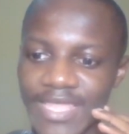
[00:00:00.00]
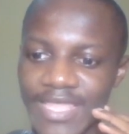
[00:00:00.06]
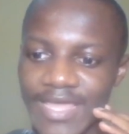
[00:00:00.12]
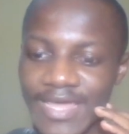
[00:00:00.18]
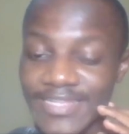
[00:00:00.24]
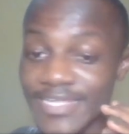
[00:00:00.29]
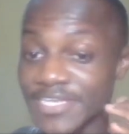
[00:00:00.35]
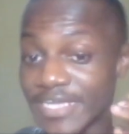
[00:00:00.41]

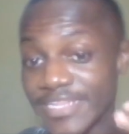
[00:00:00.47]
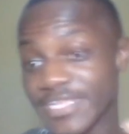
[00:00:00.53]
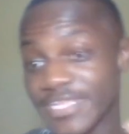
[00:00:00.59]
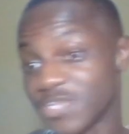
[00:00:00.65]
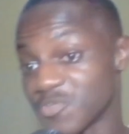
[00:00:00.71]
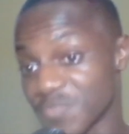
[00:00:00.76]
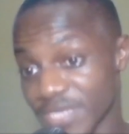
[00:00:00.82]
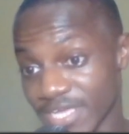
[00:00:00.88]
and
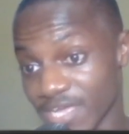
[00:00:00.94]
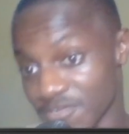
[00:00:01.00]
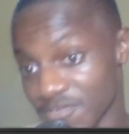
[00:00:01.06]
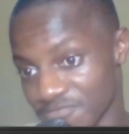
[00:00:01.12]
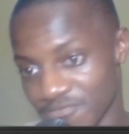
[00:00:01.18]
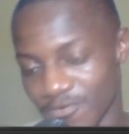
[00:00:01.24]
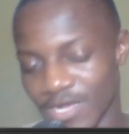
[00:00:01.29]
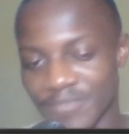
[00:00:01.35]
then you play
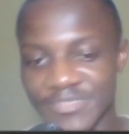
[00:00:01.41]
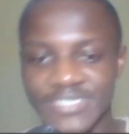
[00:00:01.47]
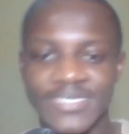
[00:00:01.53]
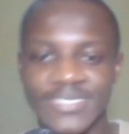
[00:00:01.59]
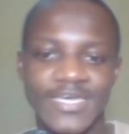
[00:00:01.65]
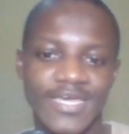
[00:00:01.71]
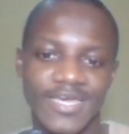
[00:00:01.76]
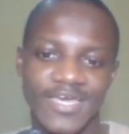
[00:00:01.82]
f4. I
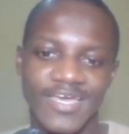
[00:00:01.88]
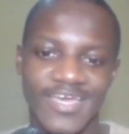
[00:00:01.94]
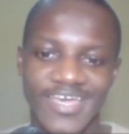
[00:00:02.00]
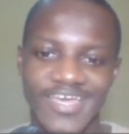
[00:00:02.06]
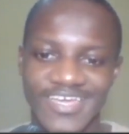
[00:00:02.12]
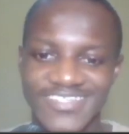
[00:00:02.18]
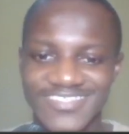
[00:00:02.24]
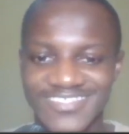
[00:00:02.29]
mean,
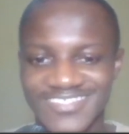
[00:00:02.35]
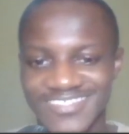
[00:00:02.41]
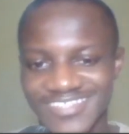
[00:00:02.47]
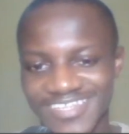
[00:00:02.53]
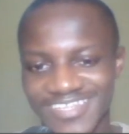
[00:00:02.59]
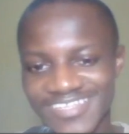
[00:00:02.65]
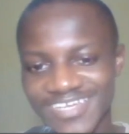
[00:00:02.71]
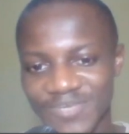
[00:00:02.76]
and
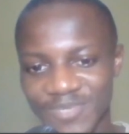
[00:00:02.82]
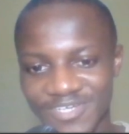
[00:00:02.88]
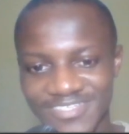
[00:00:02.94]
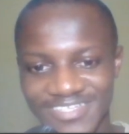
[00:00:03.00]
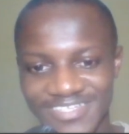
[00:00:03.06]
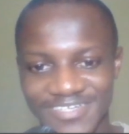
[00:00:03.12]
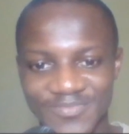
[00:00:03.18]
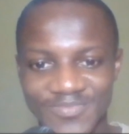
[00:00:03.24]
the thing
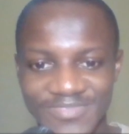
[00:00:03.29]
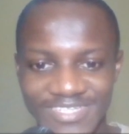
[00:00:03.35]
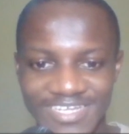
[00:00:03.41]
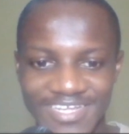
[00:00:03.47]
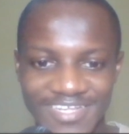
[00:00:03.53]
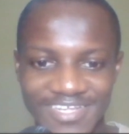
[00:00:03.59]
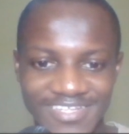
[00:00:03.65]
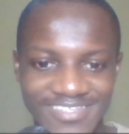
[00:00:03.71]
about the
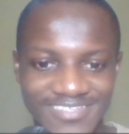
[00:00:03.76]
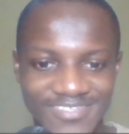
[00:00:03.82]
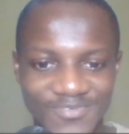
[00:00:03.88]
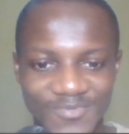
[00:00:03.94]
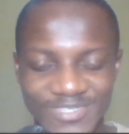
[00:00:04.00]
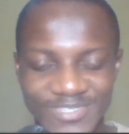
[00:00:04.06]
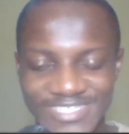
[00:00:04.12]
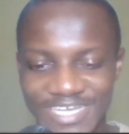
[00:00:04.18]

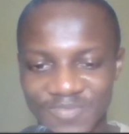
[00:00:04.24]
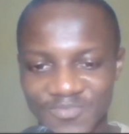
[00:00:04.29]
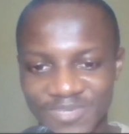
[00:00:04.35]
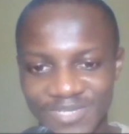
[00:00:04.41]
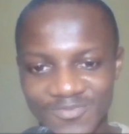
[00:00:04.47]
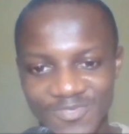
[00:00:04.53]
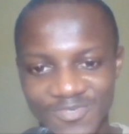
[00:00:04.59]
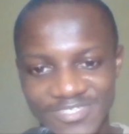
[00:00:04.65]
what I
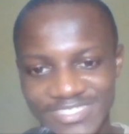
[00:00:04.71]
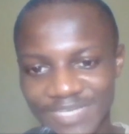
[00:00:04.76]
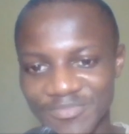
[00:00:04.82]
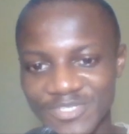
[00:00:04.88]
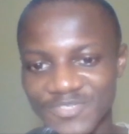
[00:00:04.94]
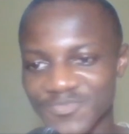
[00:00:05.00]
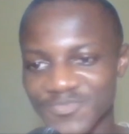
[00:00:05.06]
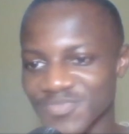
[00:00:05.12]
prepped was, I
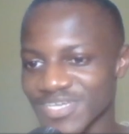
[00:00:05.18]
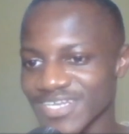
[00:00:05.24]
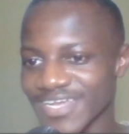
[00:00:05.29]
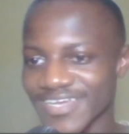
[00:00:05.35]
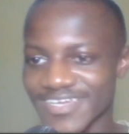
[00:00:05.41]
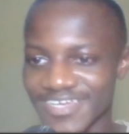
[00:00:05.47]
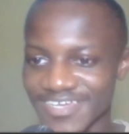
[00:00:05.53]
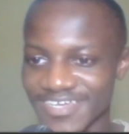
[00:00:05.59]
mean, you play
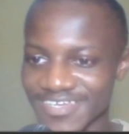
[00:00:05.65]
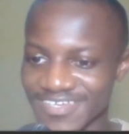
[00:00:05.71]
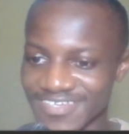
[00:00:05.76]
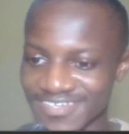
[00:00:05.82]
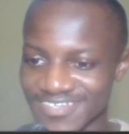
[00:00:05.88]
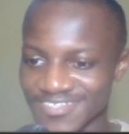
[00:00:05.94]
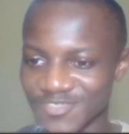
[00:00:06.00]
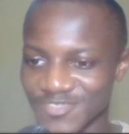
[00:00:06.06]
like
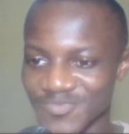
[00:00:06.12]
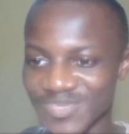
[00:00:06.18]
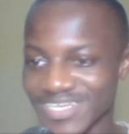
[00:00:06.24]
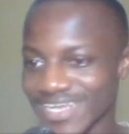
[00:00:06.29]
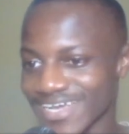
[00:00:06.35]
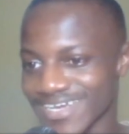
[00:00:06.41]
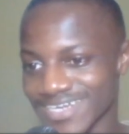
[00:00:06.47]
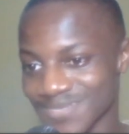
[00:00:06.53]

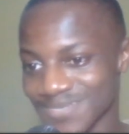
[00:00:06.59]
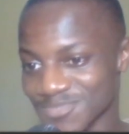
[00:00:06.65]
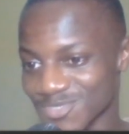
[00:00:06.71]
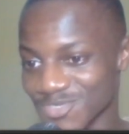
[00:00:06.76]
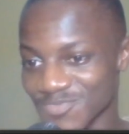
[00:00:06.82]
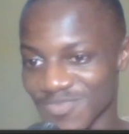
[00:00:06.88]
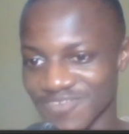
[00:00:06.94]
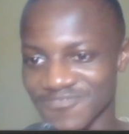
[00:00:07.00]
an
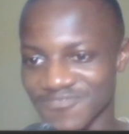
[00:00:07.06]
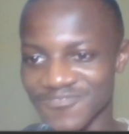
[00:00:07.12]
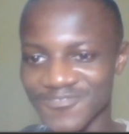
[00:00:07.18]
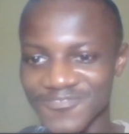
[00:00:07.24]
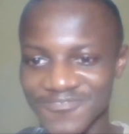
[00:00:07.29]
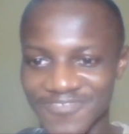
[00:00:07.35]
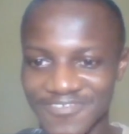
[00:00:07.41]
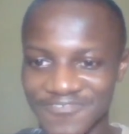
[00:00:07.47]
absolute
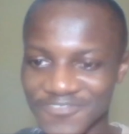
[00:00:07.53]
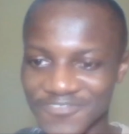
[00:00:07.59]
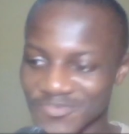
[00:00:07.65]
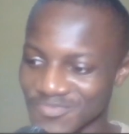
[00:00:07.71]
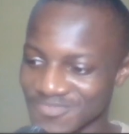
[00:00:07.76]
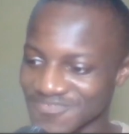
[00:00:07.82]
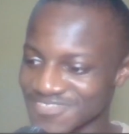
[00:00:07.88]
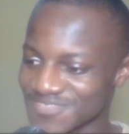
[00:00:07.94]
buffoon for a few
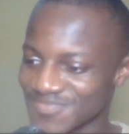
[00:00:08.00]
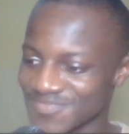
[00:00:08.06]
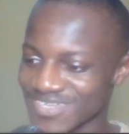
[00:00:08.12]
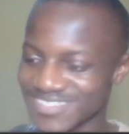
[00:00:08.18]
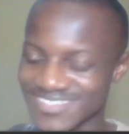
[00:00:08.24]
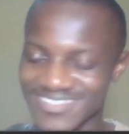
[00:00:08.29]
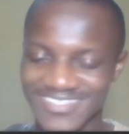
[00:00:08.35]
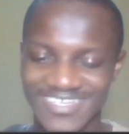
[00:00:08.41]
moves,
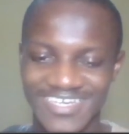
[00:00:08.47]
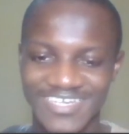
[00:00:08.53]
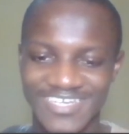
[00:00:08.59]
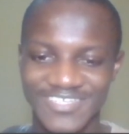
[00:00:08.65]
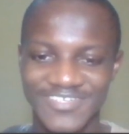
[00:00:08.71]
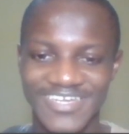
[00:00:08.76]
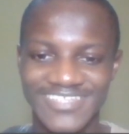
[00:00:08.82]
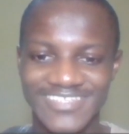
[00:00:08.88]
but
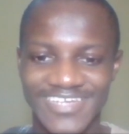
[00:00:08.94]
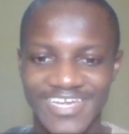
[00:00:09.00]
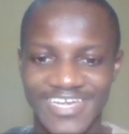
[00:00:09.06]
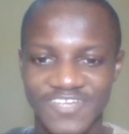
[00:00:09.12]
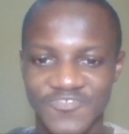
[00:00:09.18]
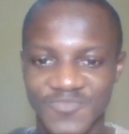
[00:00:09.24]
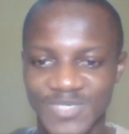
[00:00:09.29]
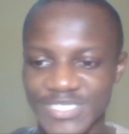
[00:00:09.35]
you get a
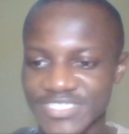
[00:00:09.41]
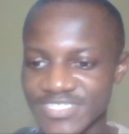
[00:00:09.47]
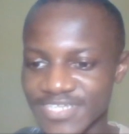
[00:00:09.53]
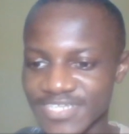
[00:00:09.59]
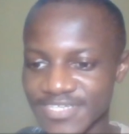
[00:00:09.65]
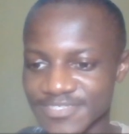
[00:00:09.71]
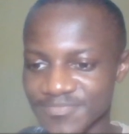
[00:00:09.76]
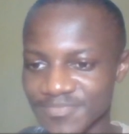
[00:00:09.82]
kind of
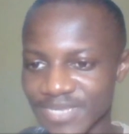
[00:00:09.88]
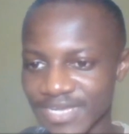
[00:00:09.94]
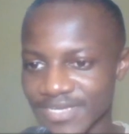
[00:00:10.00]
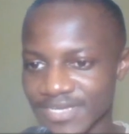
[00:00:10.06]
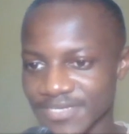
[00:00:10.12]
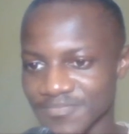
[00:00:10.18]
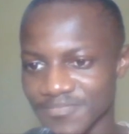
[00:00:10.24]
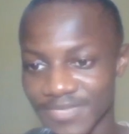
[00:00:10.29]
position that
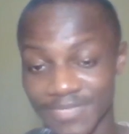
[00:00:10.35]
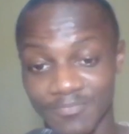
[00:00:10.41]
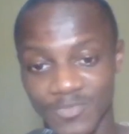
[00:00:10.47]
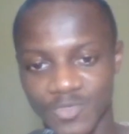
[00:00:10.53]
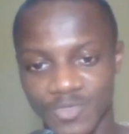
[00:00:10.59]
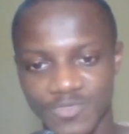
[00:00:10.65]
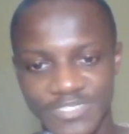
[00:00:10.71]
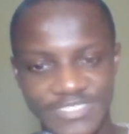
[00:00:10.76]
black
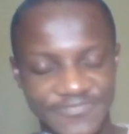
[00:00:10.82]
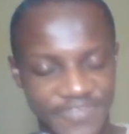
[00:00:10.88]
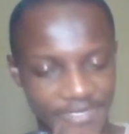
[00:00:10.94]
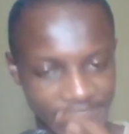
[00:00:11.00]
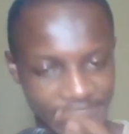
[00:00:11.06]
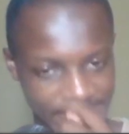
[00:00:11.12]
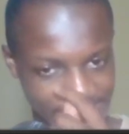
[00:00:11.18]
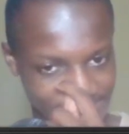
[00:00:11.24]
could
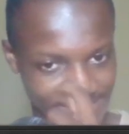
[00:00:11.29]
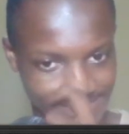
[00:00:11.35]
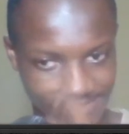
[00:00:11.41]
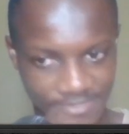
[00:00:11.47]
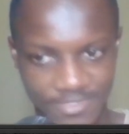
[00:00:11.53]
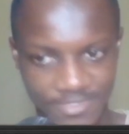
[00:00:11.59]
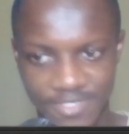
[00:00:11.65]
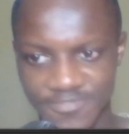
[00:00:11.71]
very easily
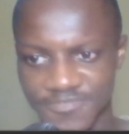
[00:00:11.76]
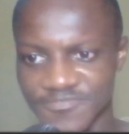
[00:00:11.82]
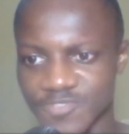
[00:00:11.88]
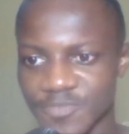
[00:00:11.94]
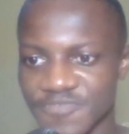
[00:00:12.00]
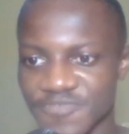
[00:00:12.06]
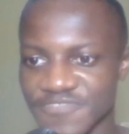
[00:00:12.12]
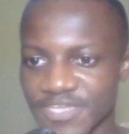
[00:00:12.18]
get into a lot of
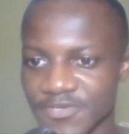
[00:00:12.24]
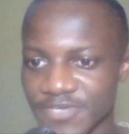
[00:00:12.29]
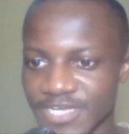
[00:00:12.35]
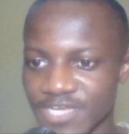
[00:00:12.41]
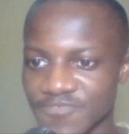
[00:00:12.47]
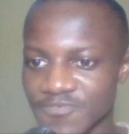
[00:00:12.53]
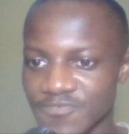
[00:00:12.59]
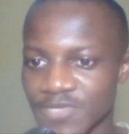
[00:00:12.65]
trouble if they're not
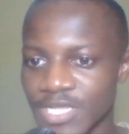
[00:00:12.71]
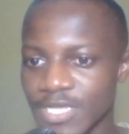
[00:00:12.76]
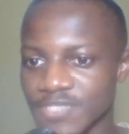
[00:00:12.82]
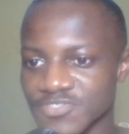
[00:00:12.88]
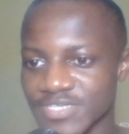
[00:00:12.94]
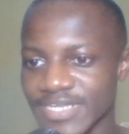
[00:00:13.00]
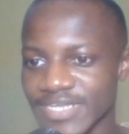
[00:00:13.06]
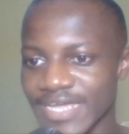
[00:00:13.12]
careful.
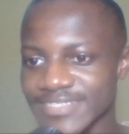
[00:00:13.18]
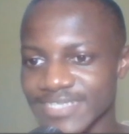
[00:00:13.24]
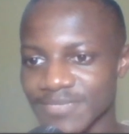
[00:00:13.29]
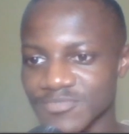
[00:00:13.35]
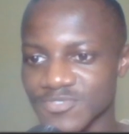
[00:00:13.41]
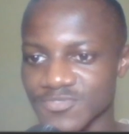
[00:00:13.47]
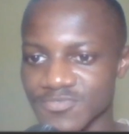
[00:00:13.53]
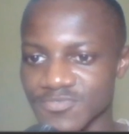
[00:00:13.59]
So knight
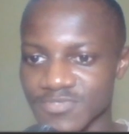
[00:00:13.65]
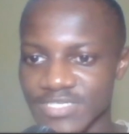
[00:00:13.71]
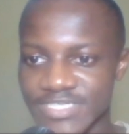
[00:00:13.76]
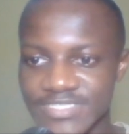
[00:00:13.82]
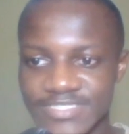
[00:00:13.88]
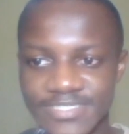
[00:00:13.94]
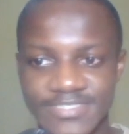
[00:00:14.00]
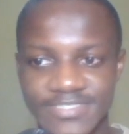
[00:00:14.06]
comes to
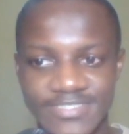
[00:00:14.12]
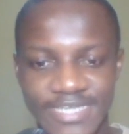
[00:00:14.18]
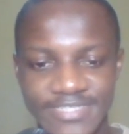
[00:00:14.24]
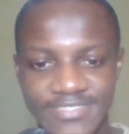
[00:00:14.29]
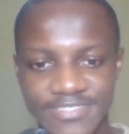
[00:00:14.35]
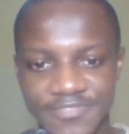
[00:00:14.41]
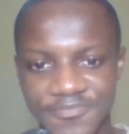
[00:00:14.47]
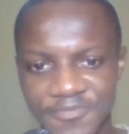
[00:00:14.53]
e6,
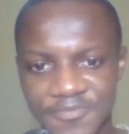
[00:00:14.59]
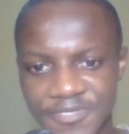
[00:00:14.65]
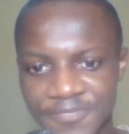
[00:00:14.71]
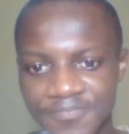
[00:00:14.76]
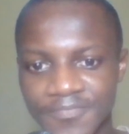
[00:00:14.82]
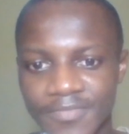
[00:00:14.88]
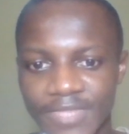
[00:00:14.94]
knight c3,